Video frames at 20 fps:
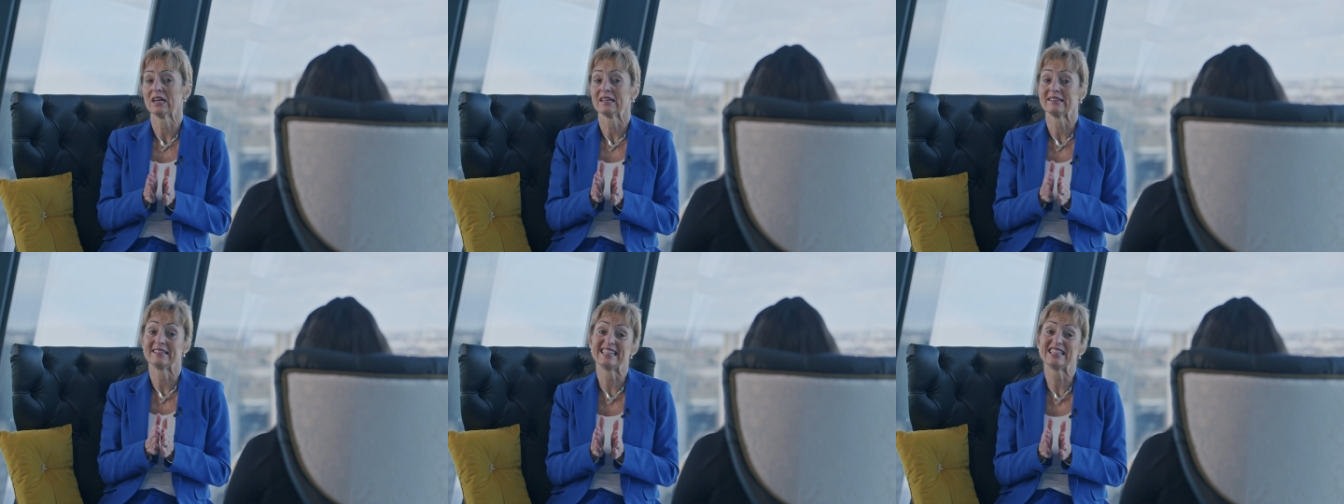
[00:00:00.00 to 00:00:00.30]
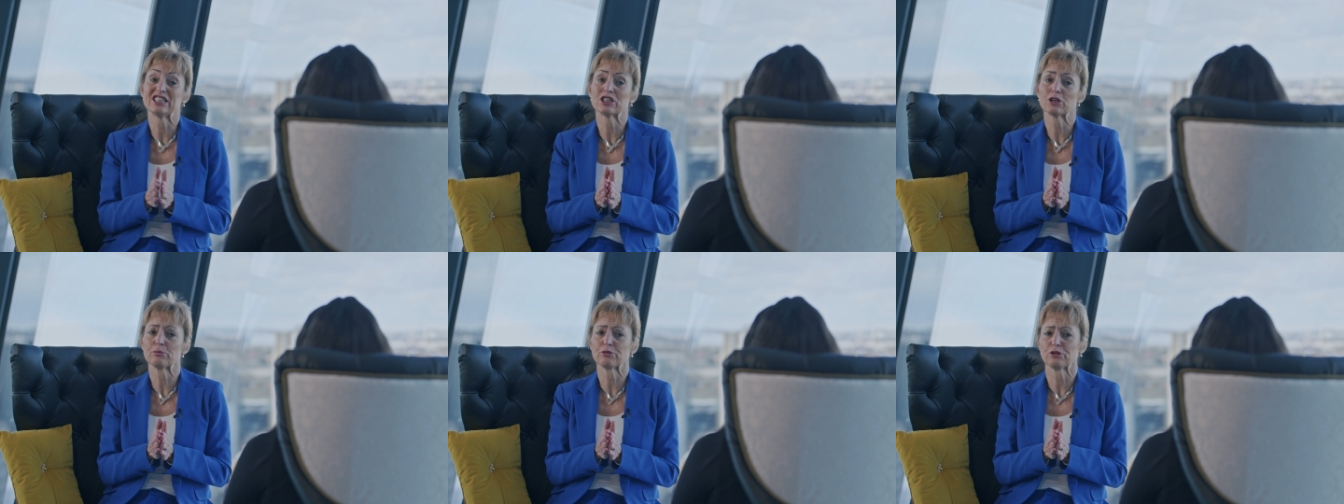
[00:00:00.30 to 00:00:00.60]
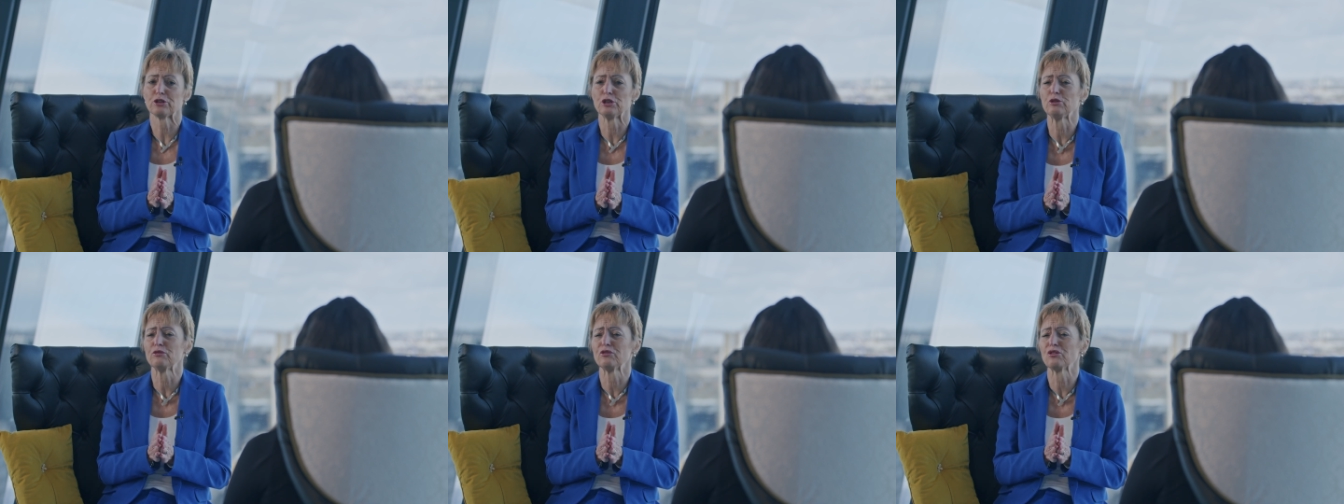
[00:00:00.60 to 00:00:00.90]
needing
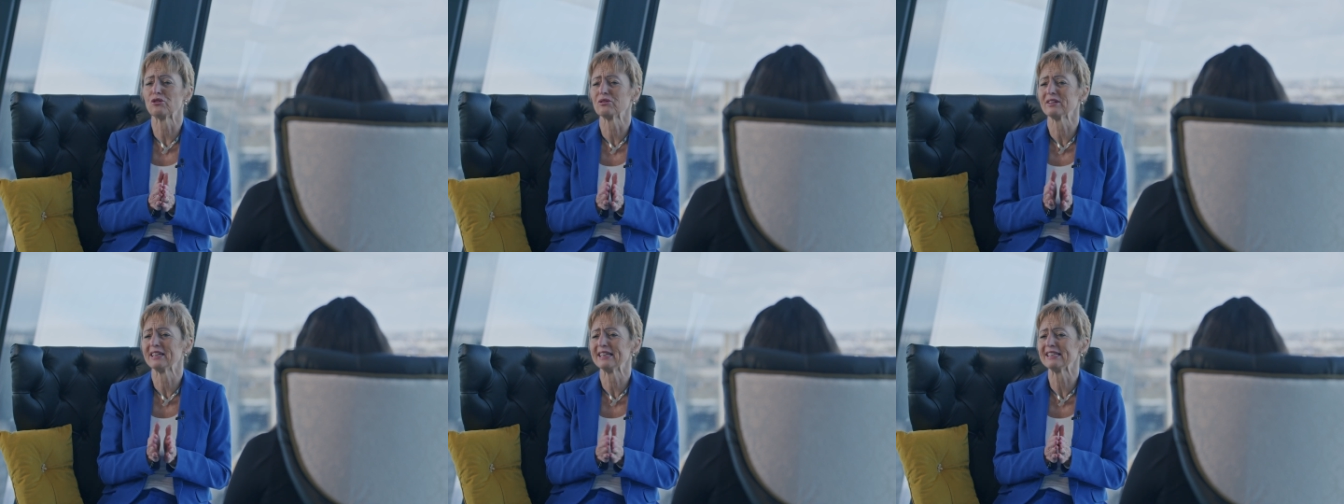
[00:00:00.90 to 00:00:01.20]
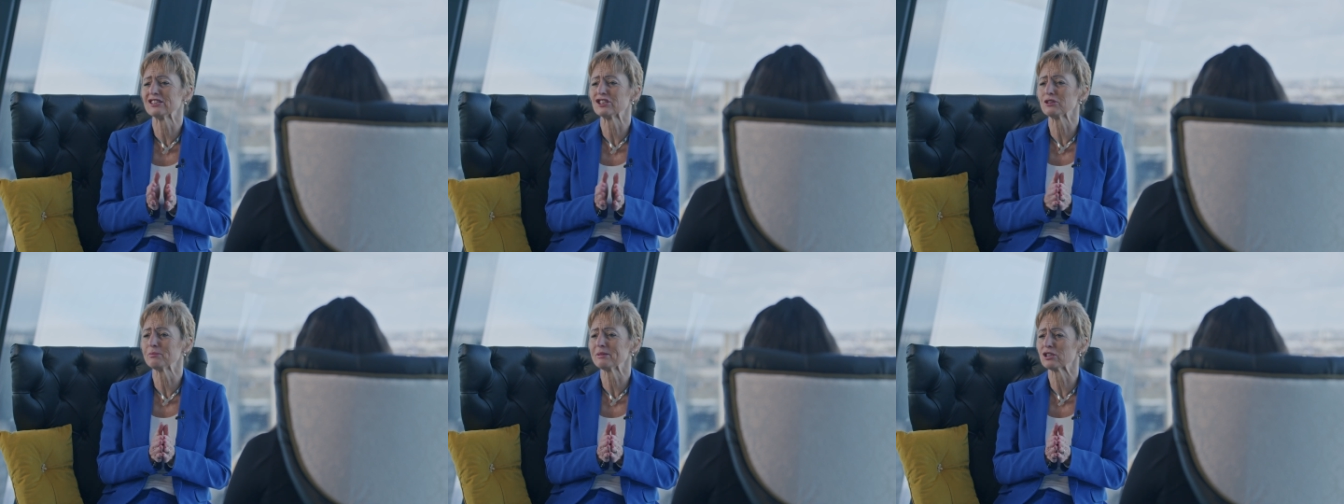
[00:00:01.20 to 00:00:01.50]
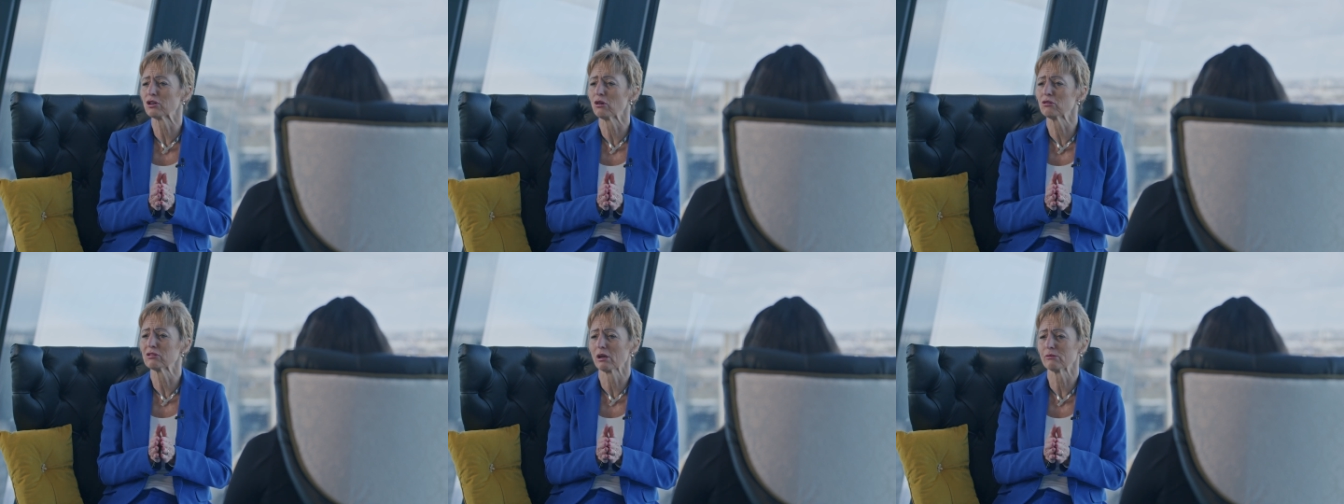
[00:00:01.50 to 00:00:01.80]
approval, needing to be
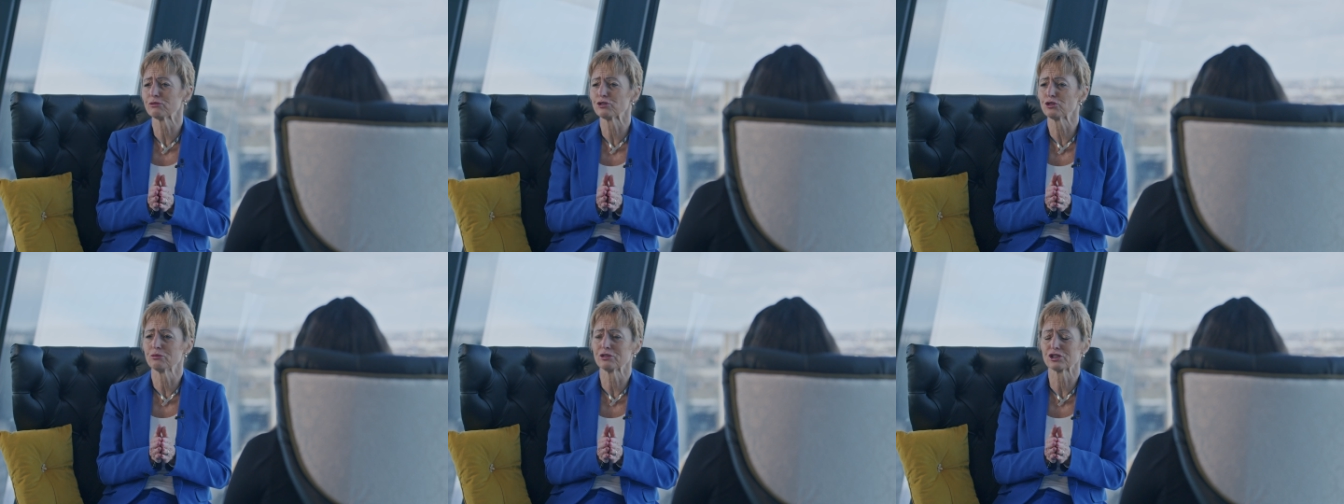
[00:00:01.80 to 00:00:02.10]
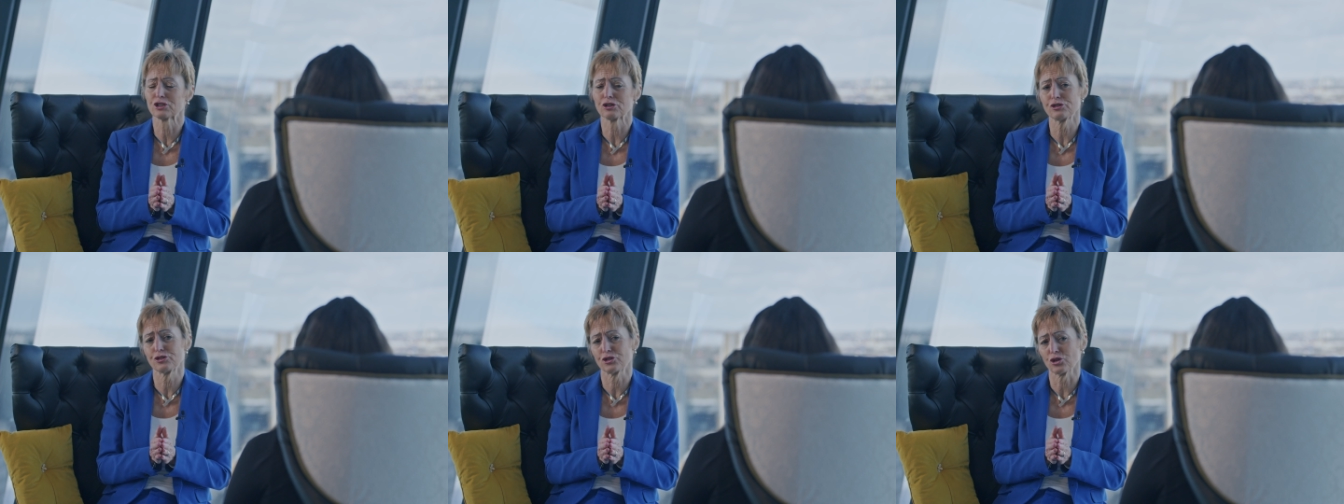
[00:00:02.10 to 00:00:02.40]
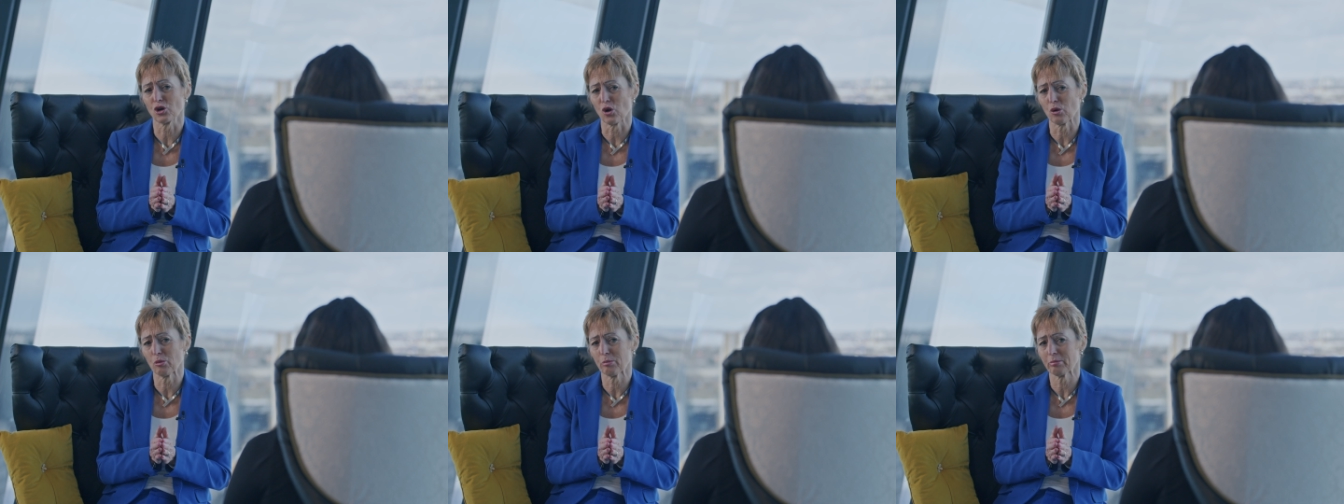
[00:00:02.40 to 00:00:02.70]
told I was doing a good
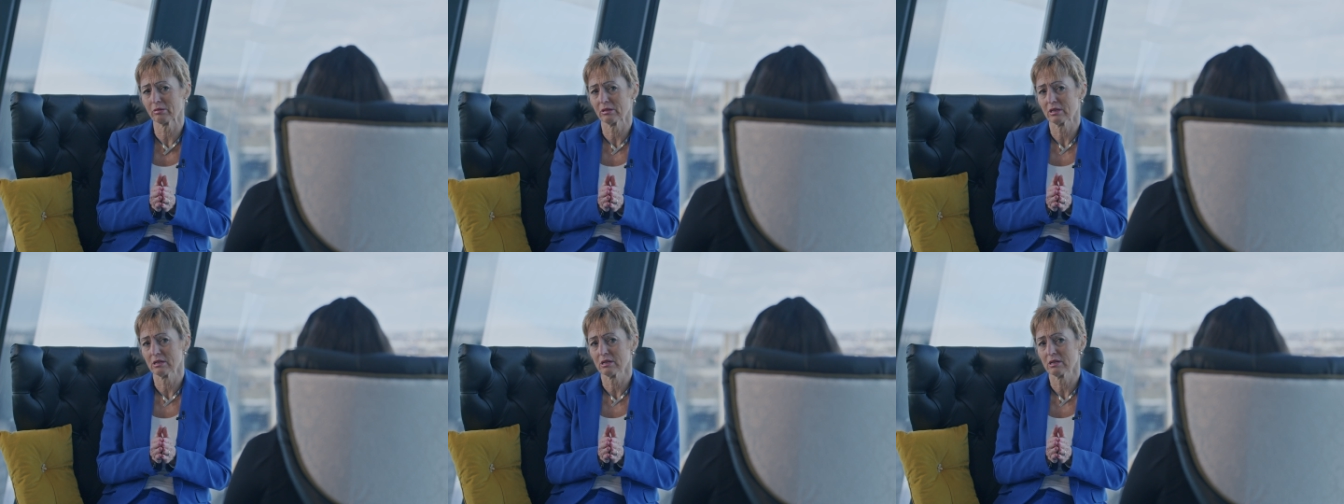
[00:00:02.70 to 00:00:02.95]
job.